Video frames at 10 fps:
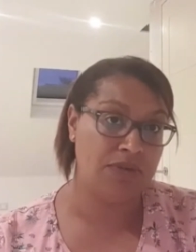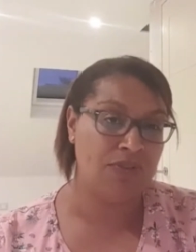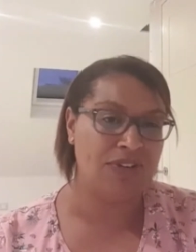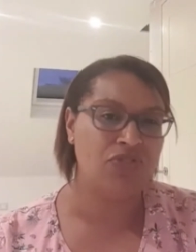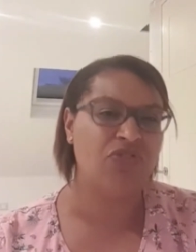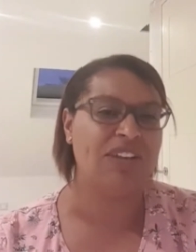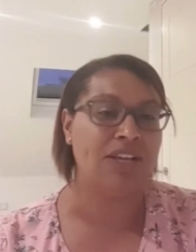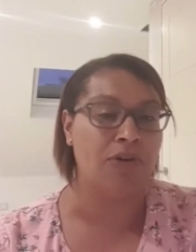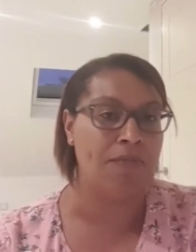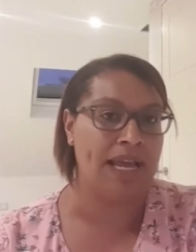well, it's not really
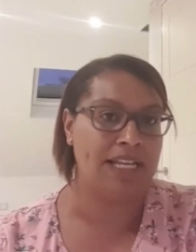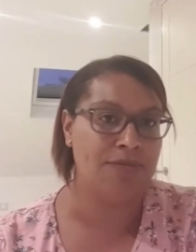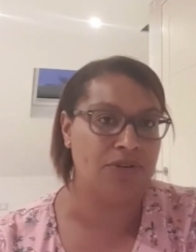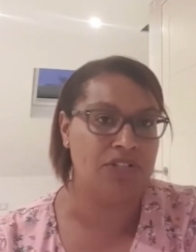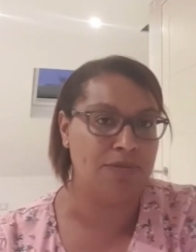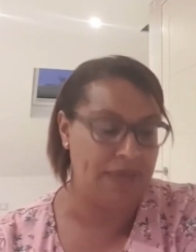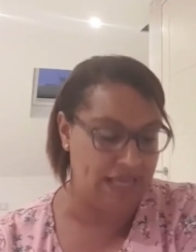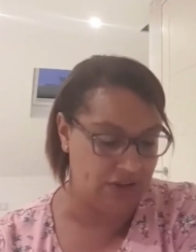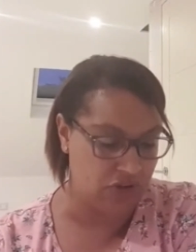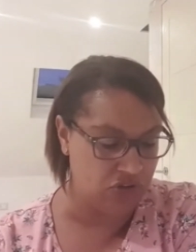complex, but just a
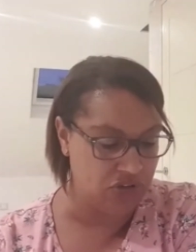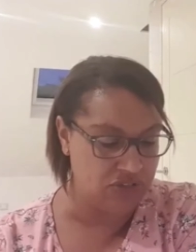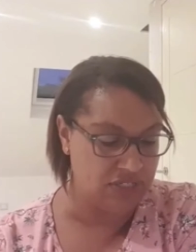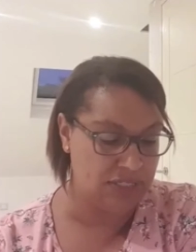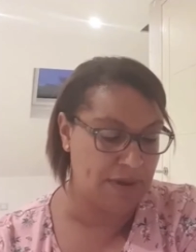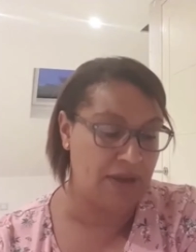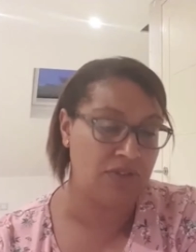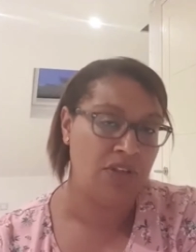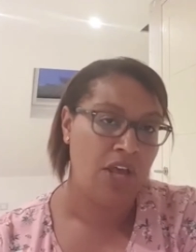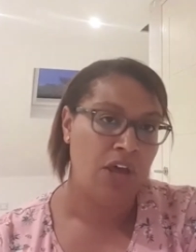bit of good news, I suppose,